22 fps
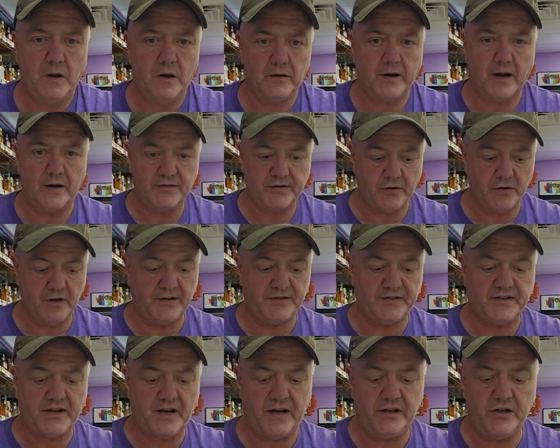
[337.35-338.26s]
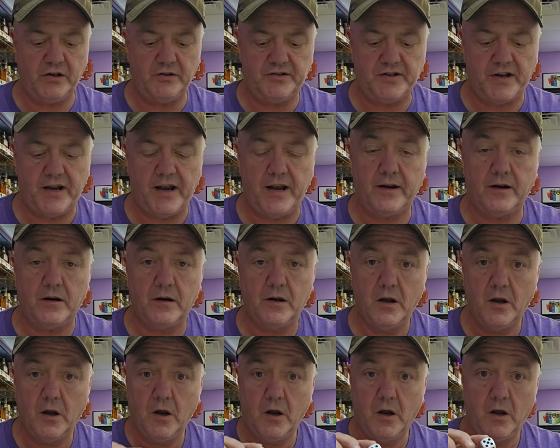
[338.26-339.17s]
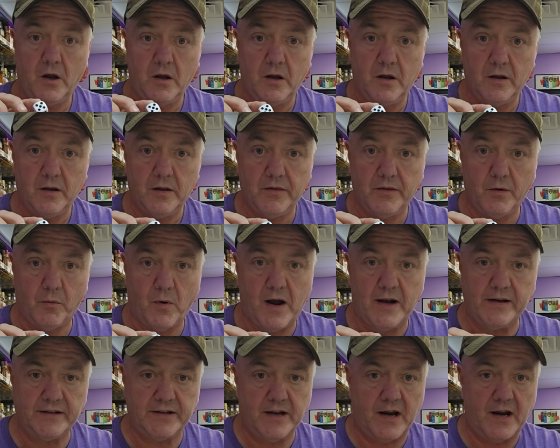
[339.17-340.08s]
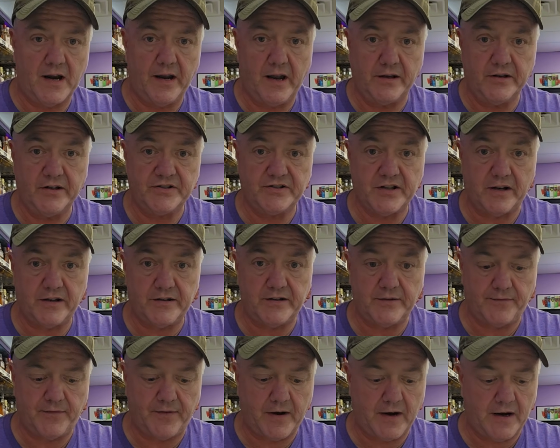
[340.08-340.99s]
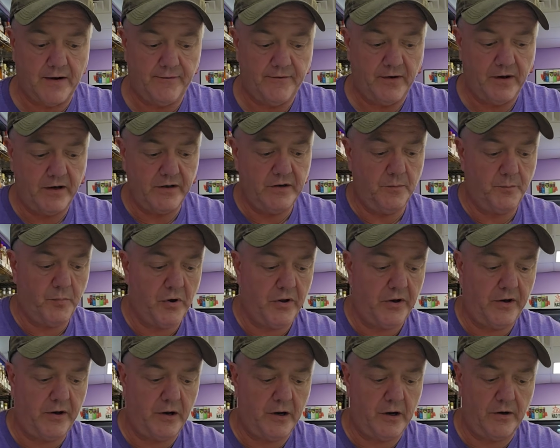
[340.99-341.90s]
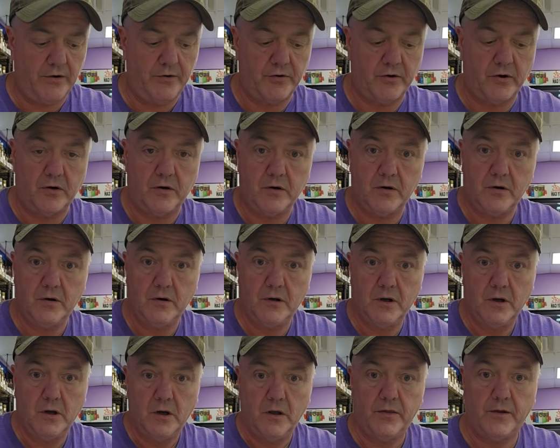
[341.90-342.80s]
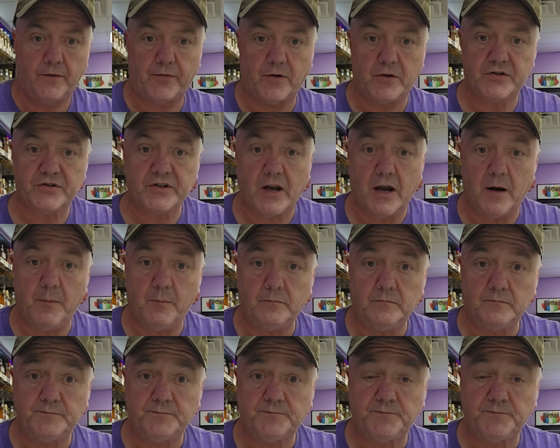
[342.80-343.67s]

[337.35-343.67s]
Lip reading: Okay, so let's say you take the white die and you set it to 5 and you put it under the first cup.